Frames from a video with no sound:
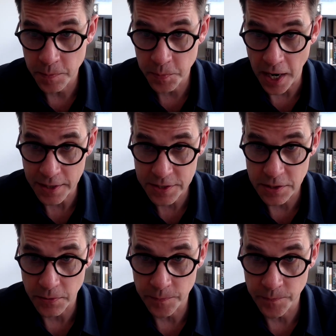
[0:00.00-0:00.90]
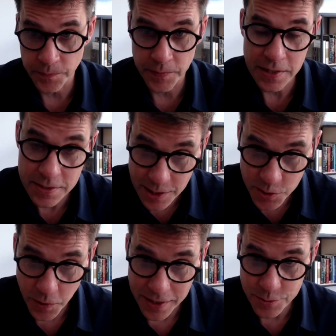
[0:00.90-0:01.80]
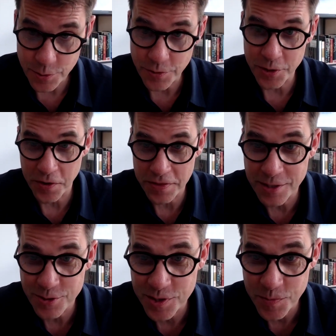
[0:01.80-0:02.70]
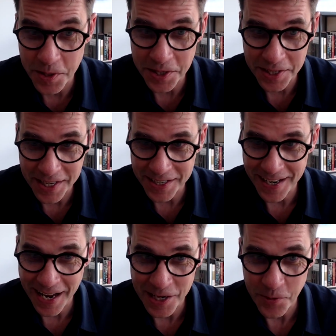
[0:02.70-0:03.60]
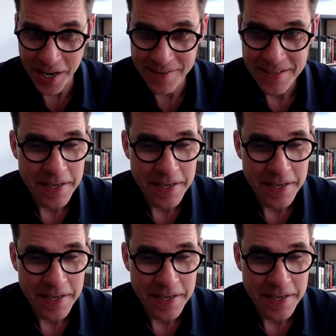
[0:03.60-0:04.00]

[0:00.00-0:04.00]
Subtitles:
PRAx, so easiest way is through the north entrance, but you can get in anyway.